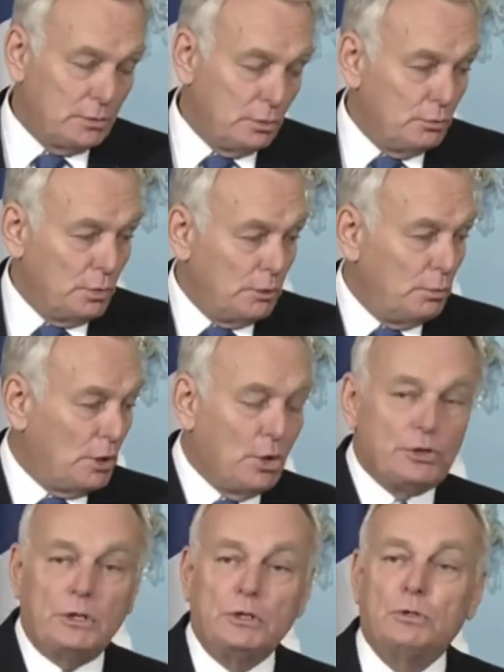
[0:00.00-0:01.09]
When we
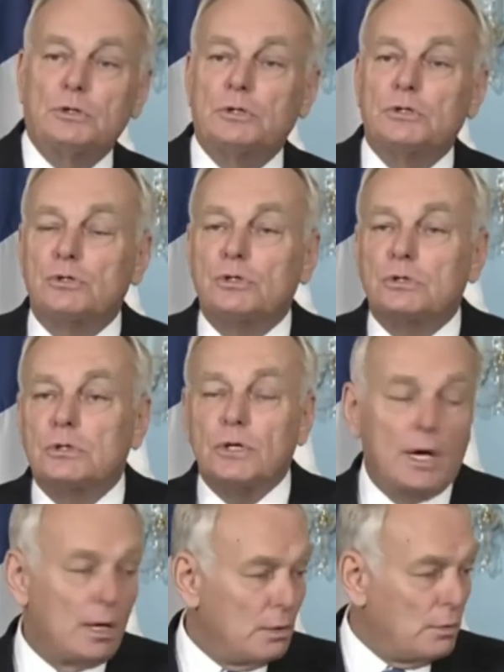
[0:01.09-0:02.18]
continue the discussion
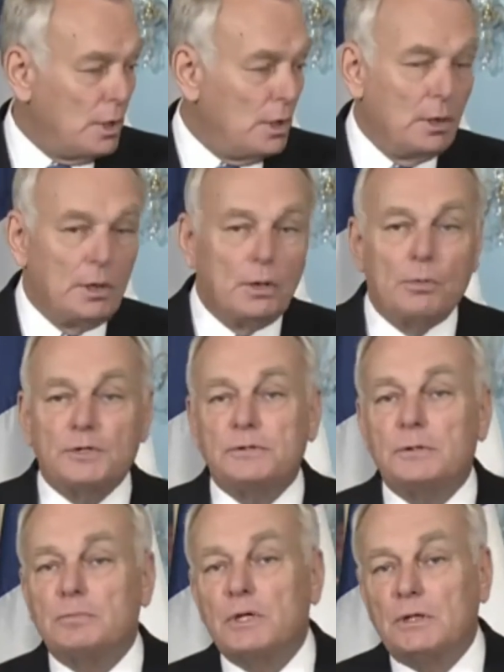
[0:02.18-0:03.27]
now with
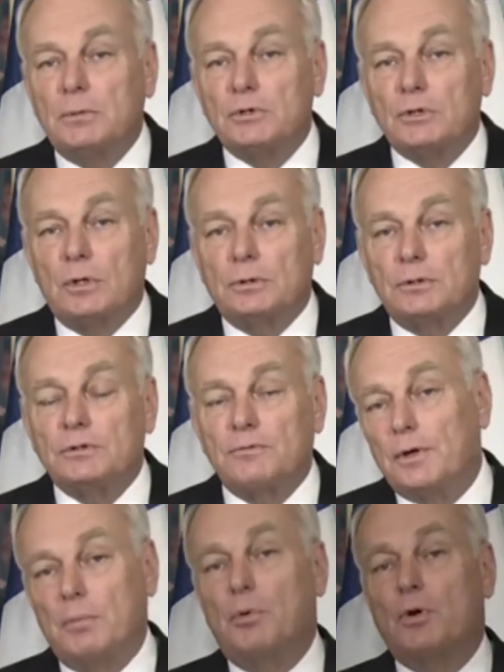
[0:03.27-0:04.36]
this meeting, John, it's
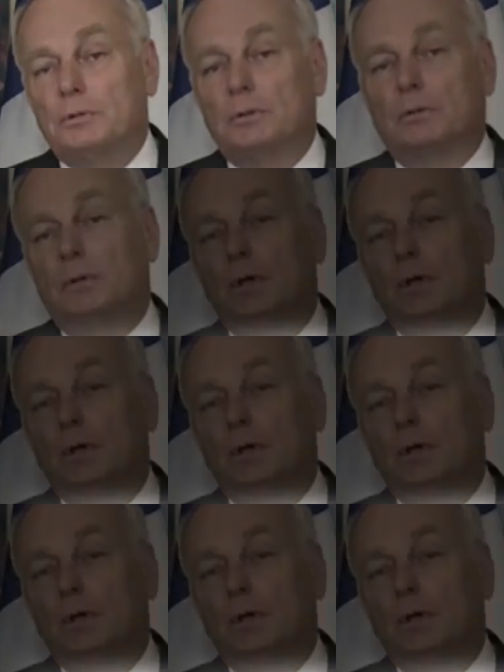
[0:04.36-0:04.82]
very important.